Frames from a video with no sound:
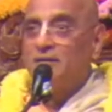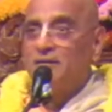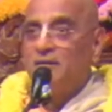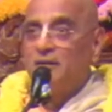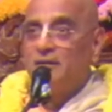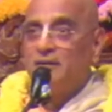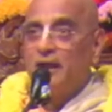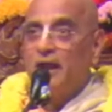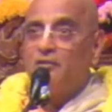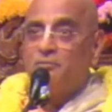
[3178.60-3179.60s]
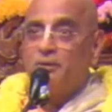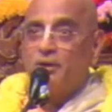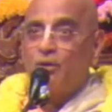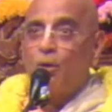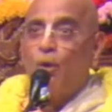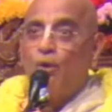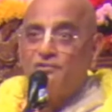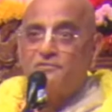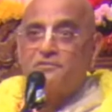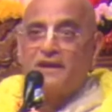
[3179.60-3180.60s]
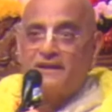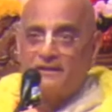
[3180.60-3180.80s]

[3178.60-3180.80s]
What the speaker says: the expert horse trainer.